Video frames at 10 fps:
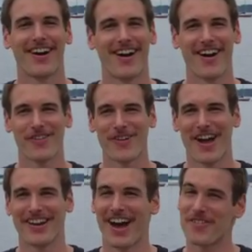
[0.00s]
All
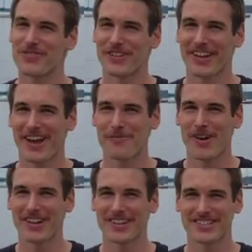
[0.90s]
right, I feel like
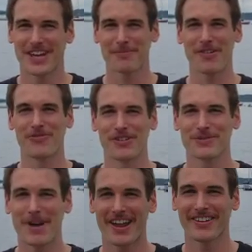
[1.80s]
I'm ready to take my
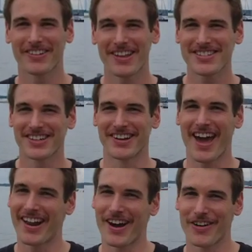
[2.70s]
first paddling lesson
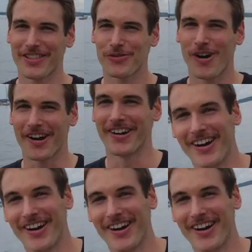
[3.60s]
and head out on the water.